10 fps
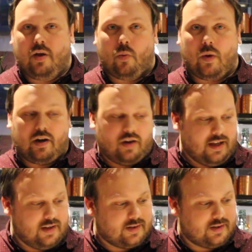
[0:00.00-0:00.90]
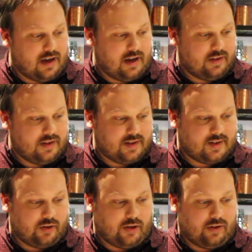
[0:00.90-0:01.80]
Where is the
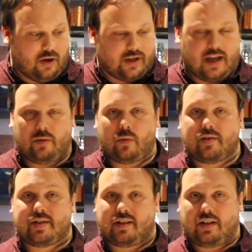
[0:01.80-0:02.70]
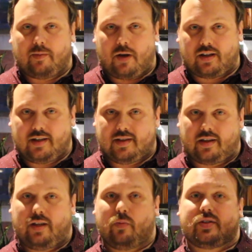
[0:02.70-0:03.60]
distillery located? Well, it's in Claremont,
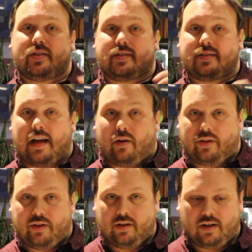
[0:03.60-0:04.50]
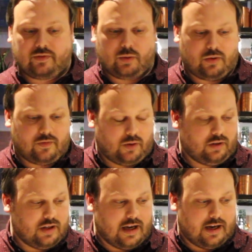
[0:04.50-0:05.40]
Kentucky, which is south of
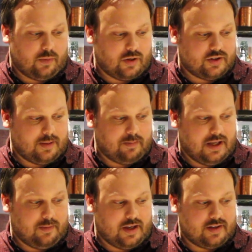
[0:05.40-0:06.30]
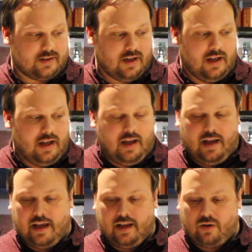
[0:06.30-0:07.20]
Louisville, where Jim Beam is.
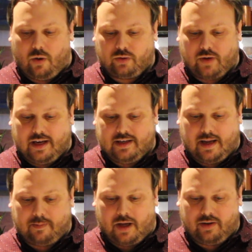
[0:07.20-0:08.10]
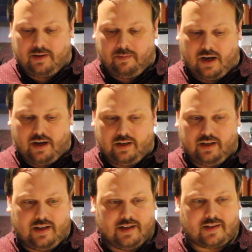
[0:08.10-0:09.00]
And Old Granddad Bottle de
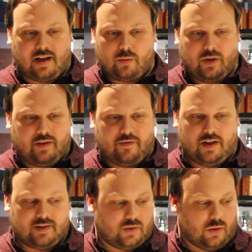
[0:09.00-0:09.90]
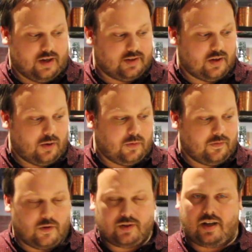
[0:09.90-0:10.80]
Bond, it's got a really fun story. So
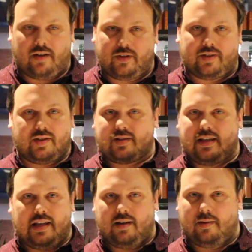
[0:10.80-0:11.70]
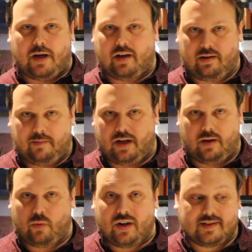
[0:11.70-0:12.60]
first off, let's just get into Bottle de
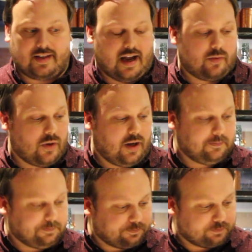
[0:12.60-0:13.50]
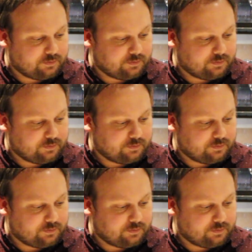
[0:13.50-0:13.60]
Bond. What is that? Well,